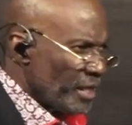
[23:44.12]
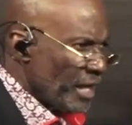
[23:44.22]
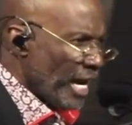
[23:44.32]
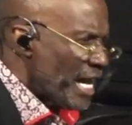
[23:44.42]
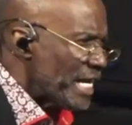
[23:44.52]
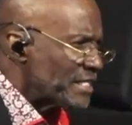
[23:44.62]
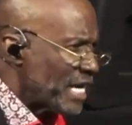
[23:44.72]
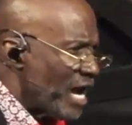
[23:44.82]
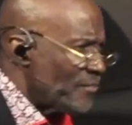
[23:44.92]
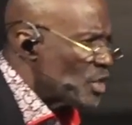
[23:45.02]

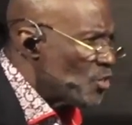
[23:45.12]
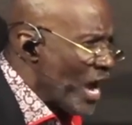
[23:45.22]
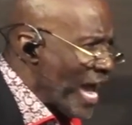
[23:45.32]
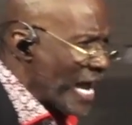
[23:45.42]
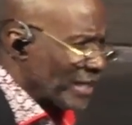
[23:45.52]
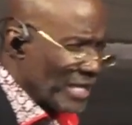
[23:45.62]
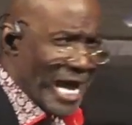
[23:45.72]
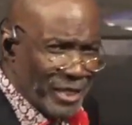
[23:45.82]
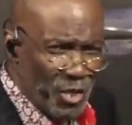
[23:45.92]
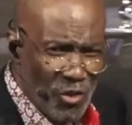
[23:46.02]
Anytime you act
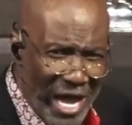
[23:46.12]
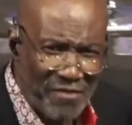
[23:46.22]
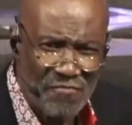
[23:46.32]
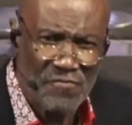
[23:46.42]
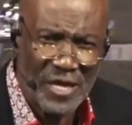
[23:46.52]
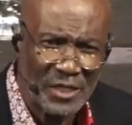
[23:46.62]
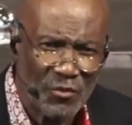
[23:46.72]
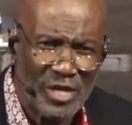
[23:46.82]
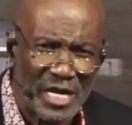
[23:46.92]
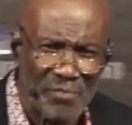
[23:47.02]
like you have
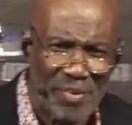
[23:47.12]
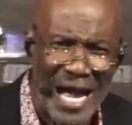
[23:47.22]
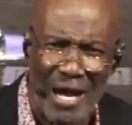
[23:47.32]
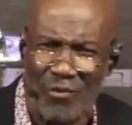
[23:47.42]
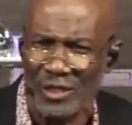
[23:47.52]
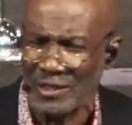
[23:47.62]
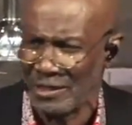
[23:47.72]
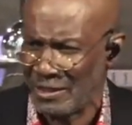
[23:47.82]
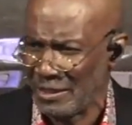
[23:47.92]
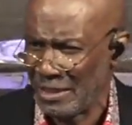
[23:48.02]
victory and power,
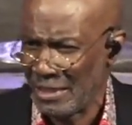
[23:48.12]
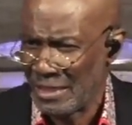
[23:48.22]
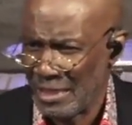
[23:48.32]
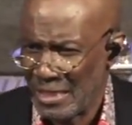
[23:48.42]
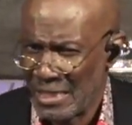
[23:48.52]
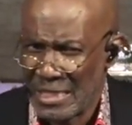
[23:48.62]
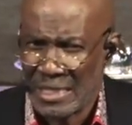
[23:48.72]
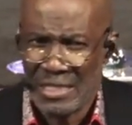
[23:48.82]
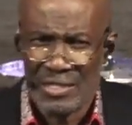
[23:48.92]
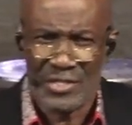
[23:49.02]

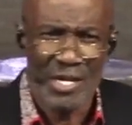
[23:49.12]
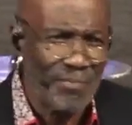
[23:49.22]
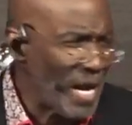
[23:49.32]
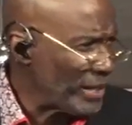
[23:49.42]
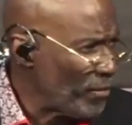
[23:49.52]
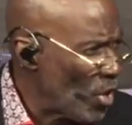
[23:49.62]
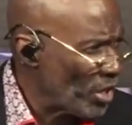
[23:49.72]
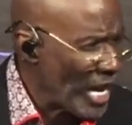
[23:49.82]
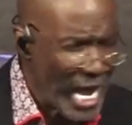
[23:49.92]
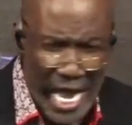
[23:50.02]
somebody
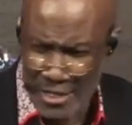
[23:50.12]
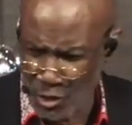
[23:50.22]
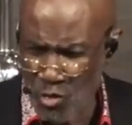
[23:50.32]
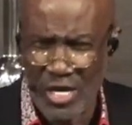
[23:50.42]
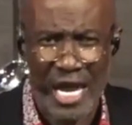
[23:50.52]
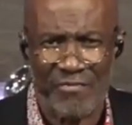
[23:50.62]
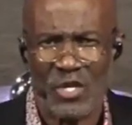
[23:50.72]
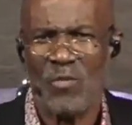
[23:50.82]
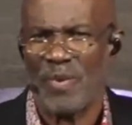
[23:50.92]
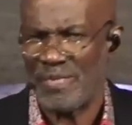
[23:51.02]
want to ask, who gave
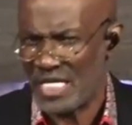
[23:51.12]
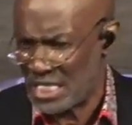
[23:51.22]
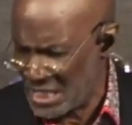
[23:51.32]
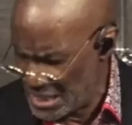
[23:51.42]
you permission?